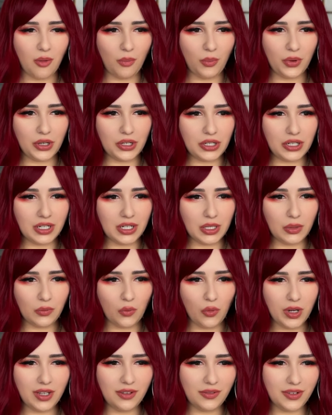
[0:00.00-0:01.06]
But
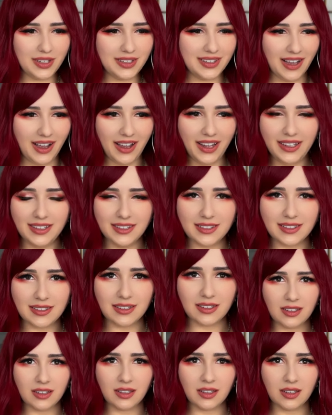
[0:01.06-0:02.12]
what if he dies?
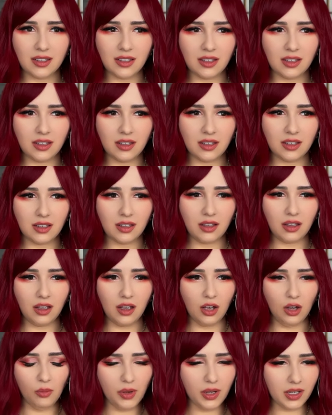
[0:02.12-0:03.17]

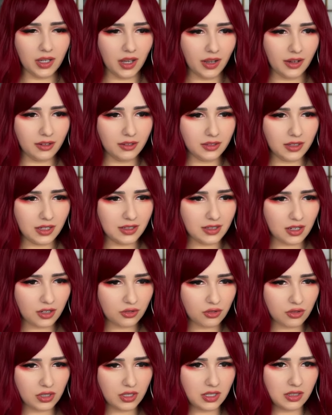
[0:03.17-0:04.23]
Oh my god, that is
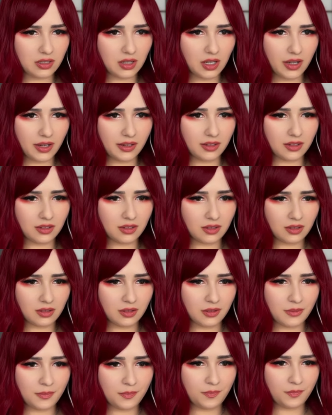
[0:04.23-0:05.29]
actually like
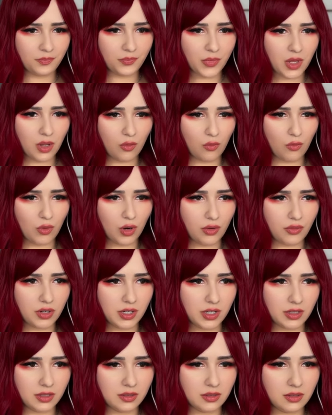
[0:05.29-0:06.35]

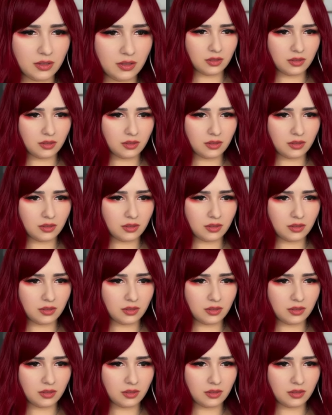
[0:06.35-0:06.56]
worrying.